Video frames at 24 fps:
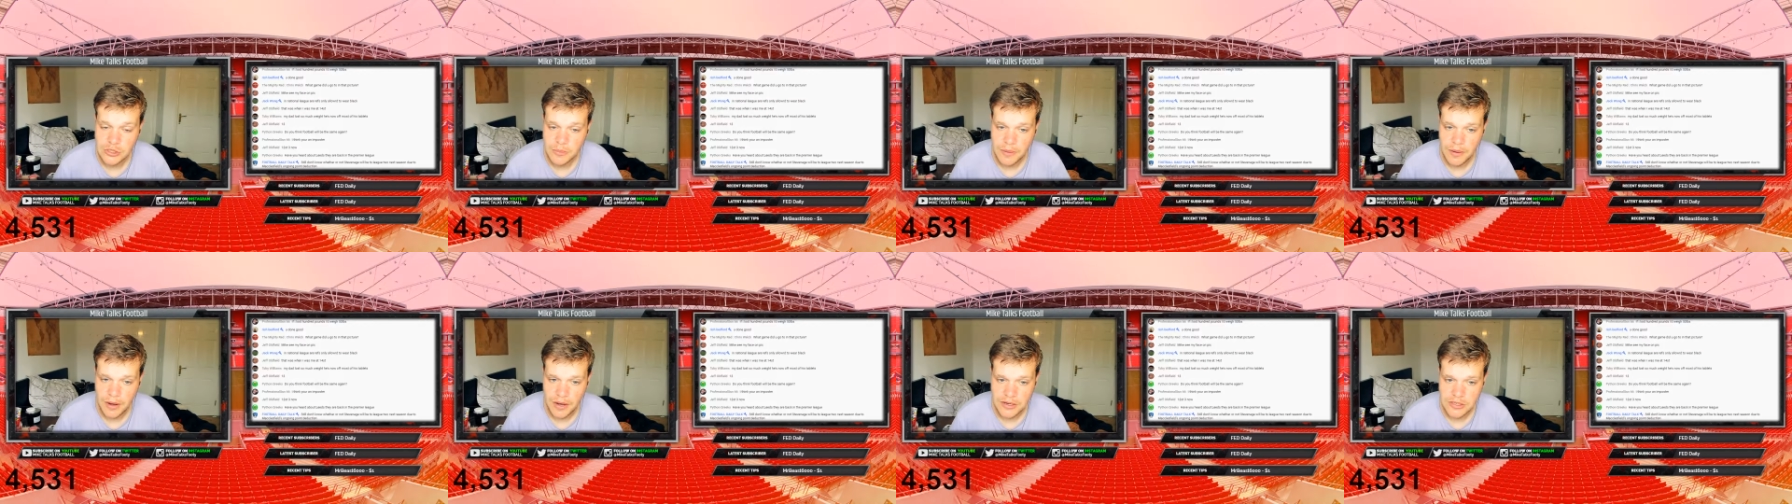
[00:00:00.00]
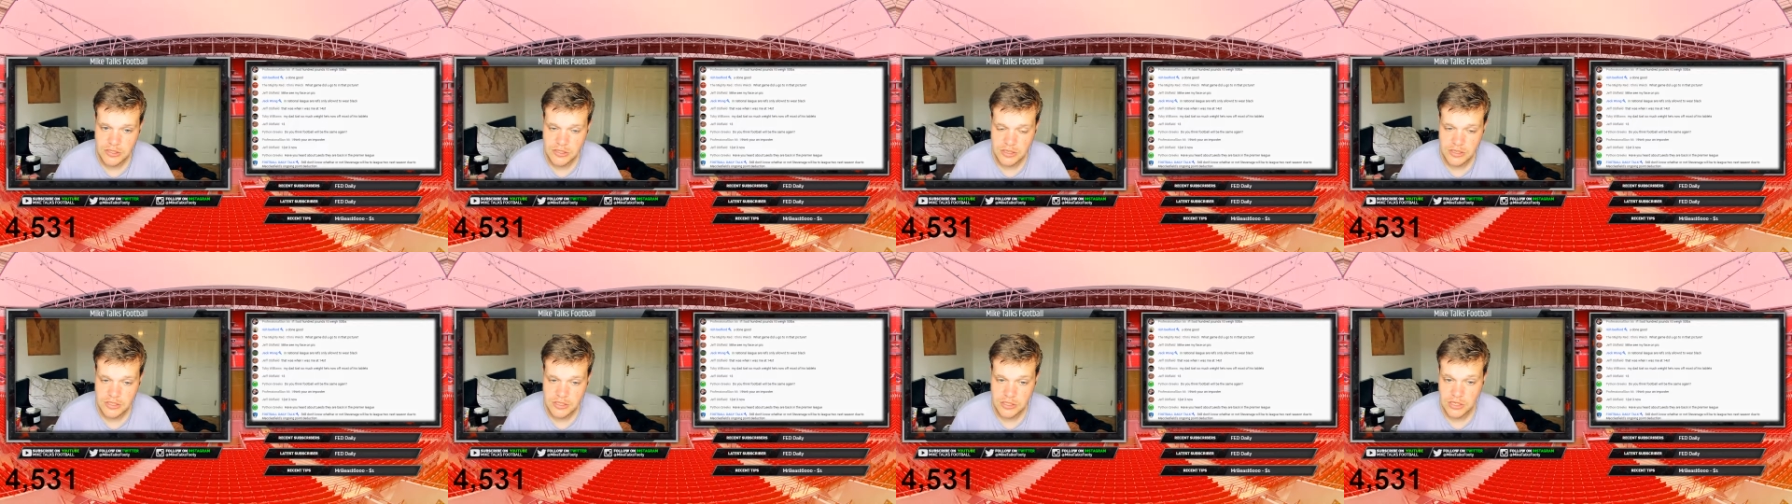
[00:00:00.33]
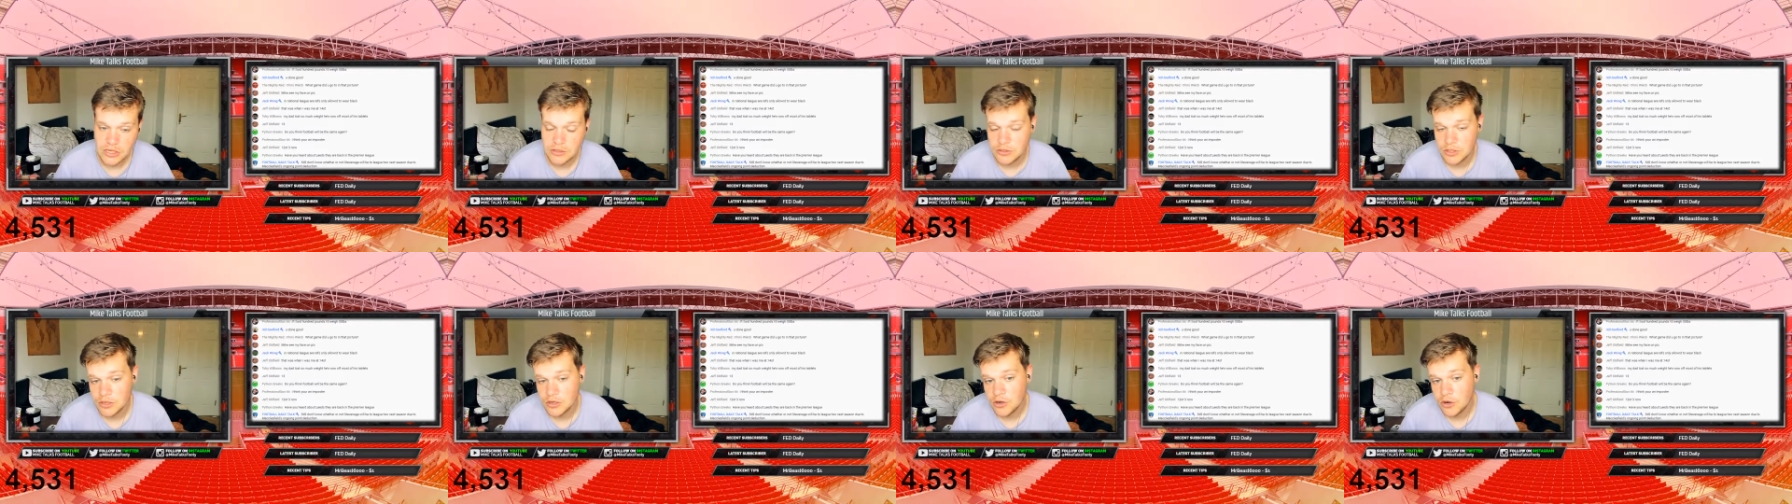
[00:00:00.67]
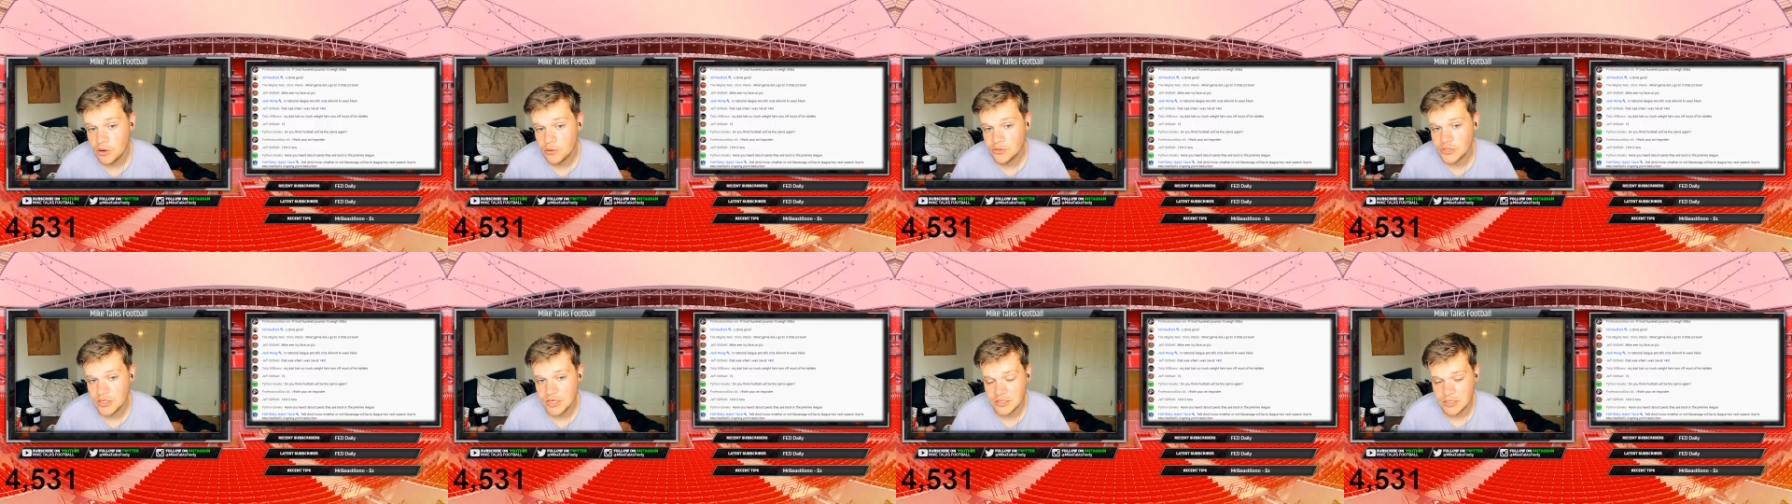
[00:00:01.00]
but I decided to go to the
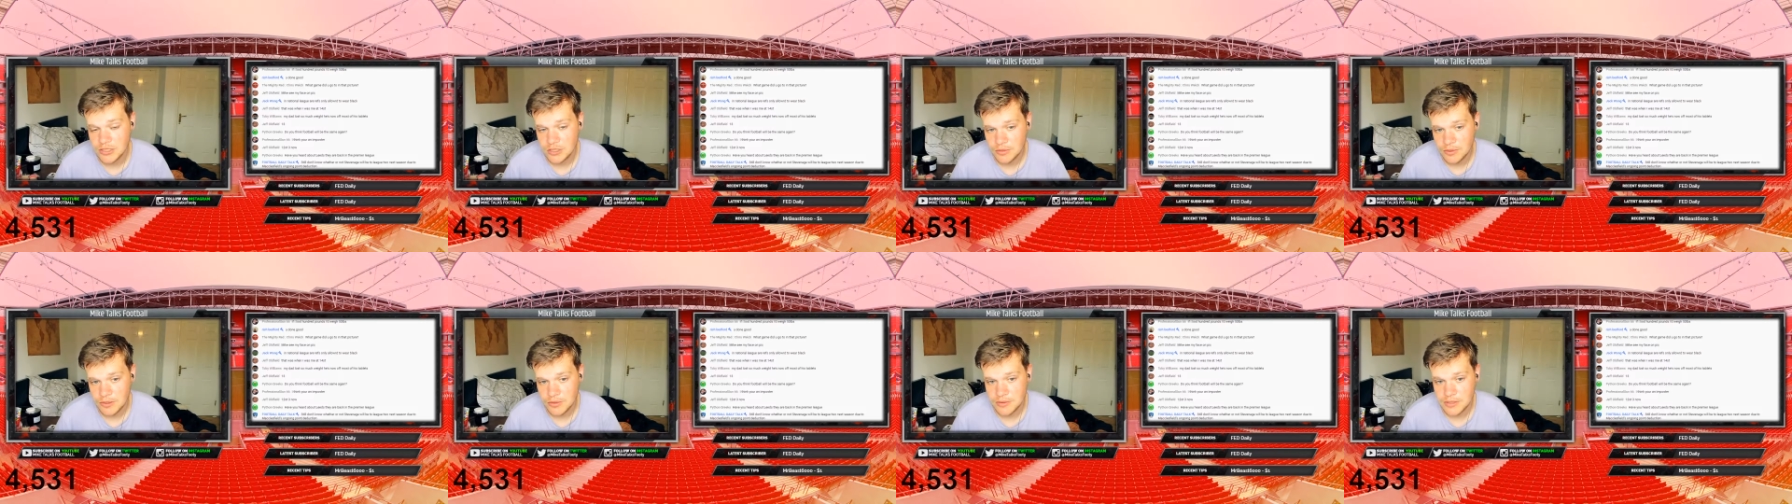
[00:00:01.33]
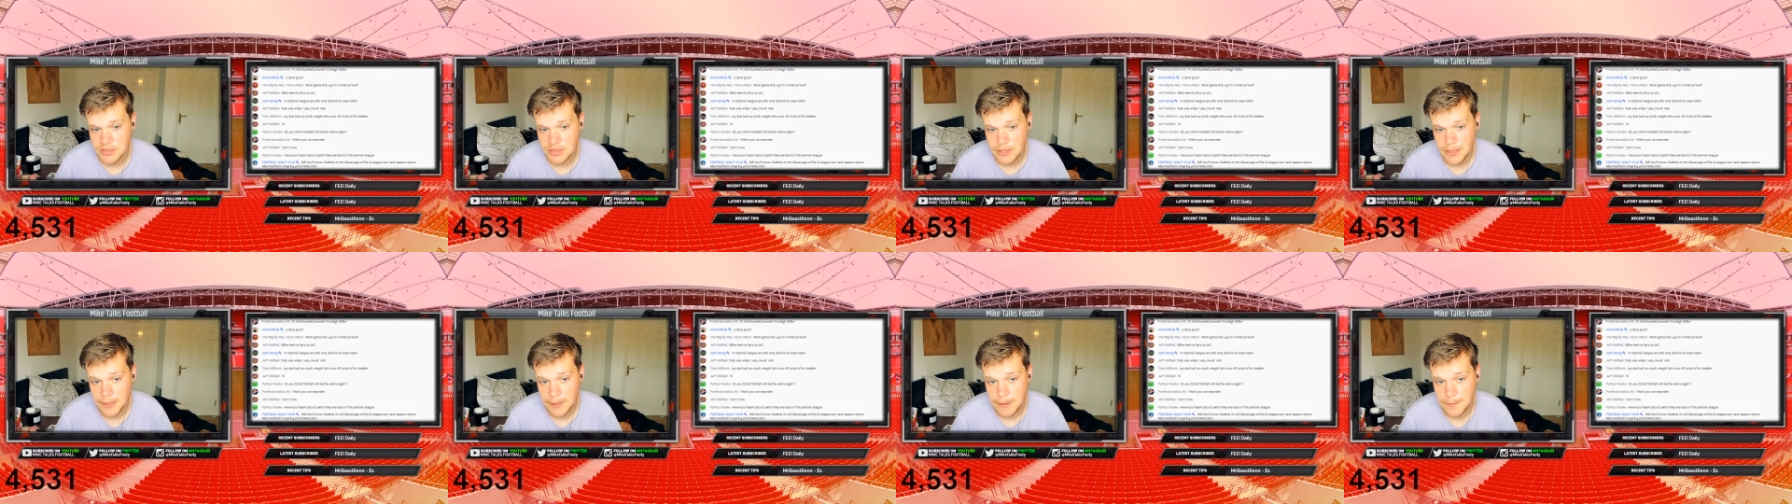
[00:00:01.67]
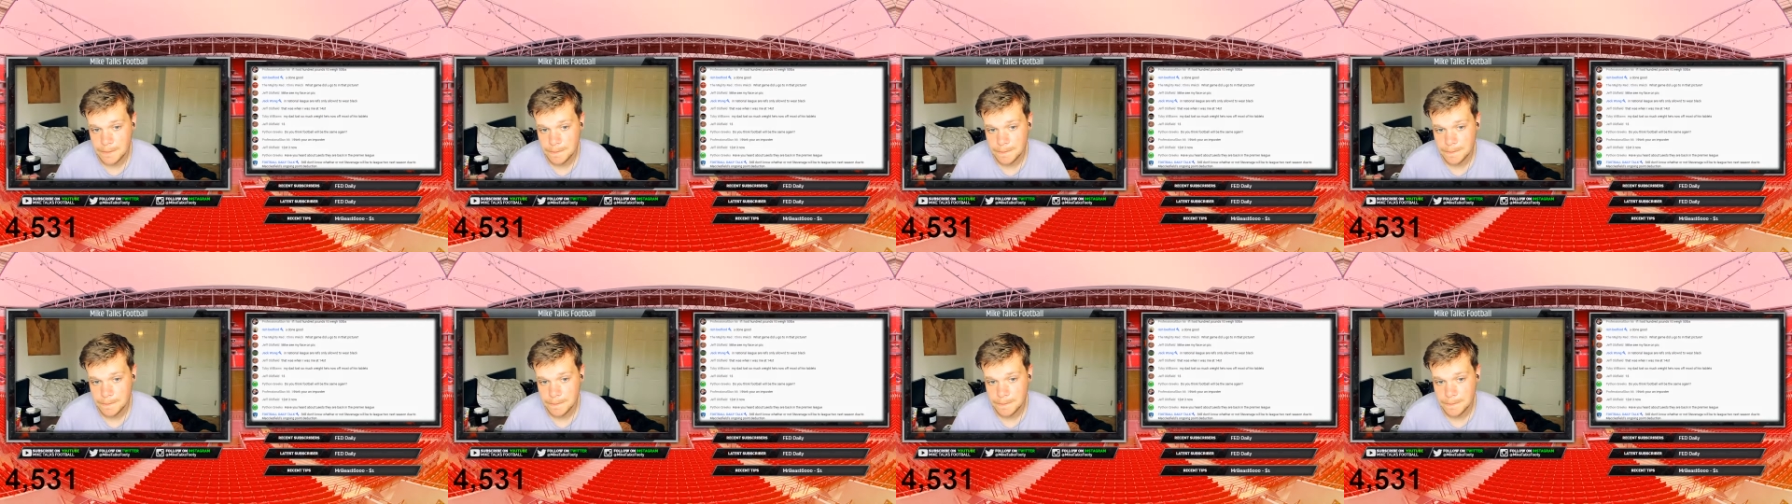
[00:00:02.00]
Colchester one instead.